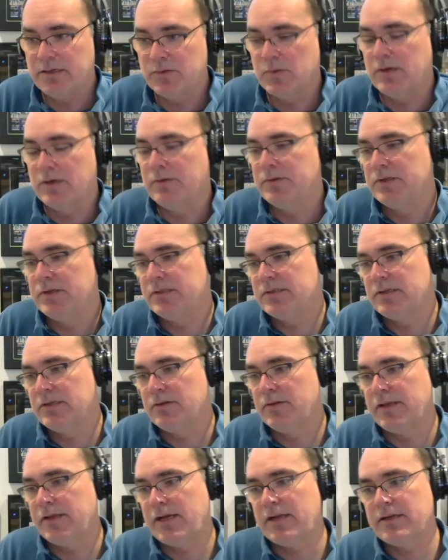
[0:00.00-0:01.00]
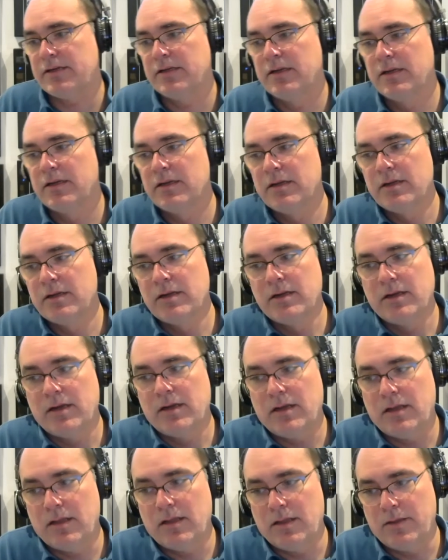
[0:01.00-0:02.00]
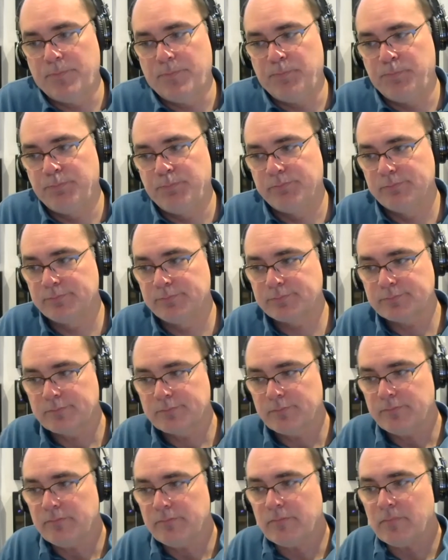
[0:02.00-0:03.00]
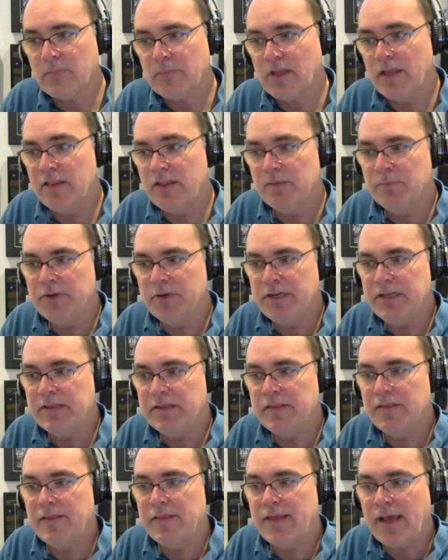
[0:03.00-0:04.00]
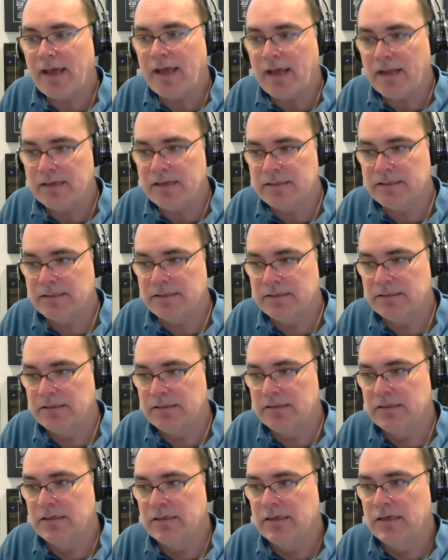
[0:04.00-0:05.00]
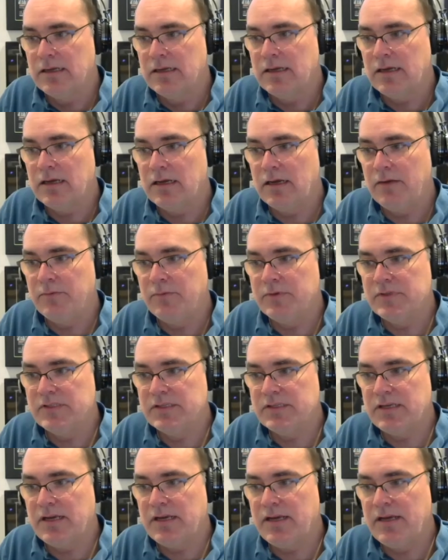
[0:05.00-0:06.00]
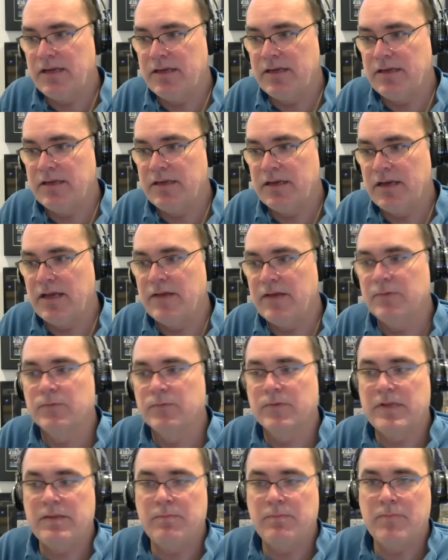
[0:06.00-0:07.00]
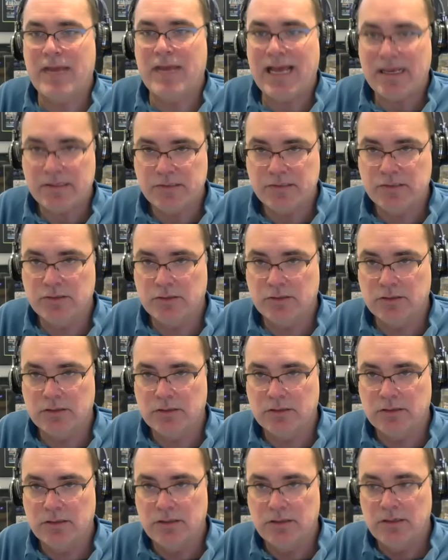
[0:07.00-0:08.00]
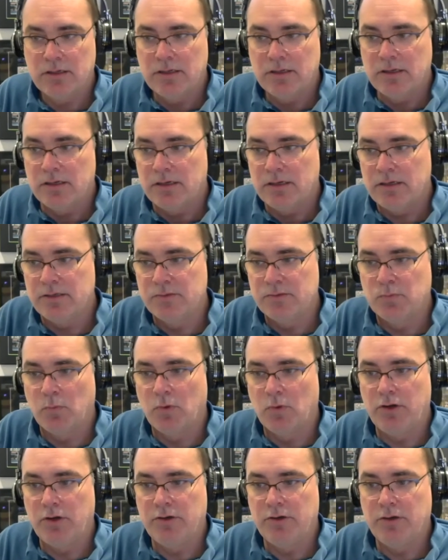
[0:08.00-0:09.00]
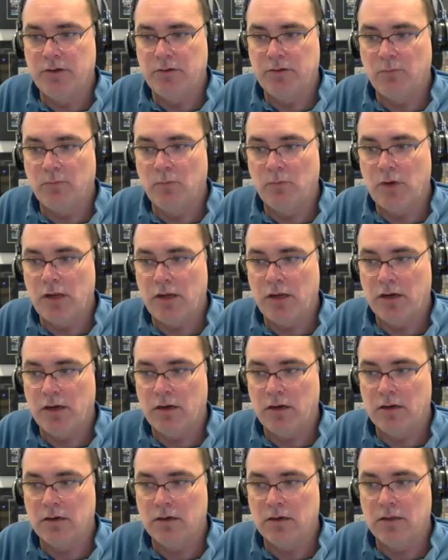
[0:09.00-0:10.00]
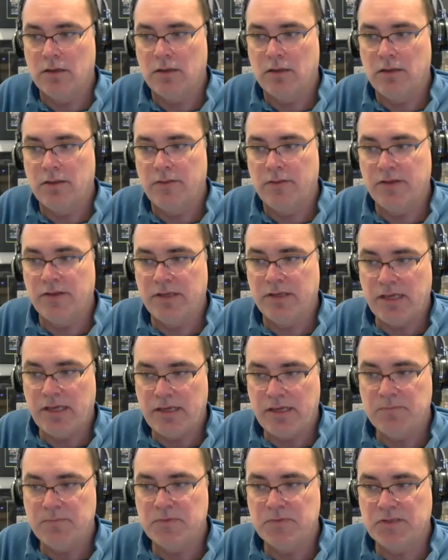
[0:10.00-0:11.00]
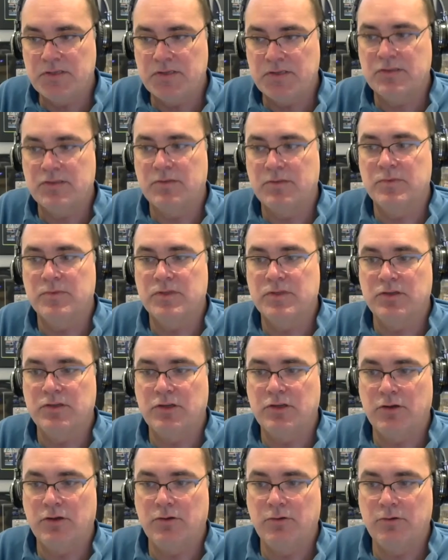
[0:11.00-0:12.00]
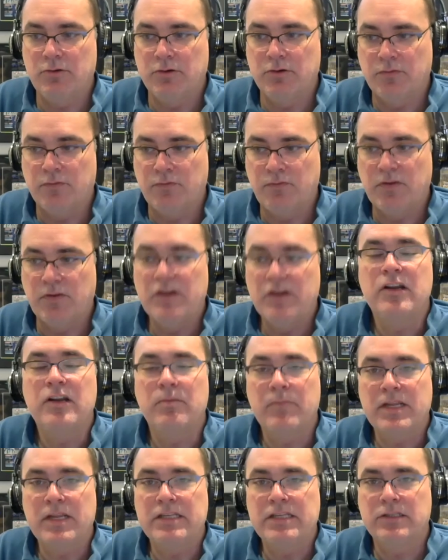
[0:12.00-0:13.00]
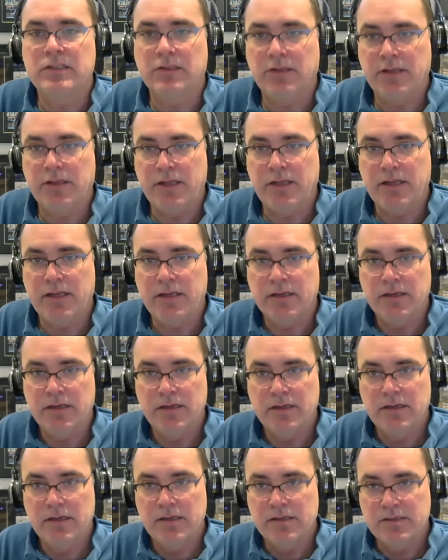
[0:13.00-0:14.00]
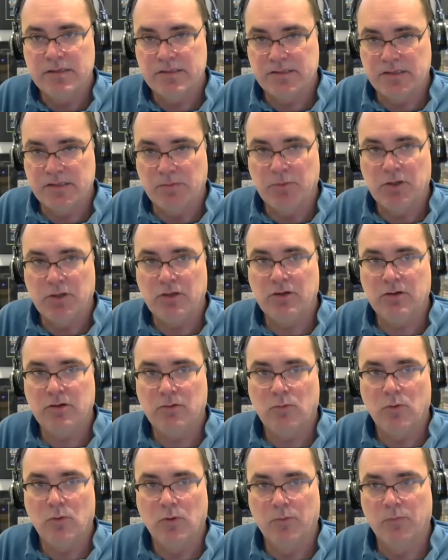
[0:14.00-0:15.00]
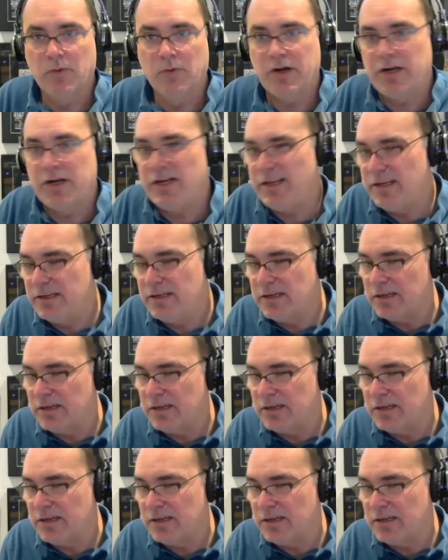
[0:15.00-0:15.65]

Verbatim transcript: what I would consider that. Um, and then beneath that, I would say a remaster is one where the game systems and code are fundamentally similar or running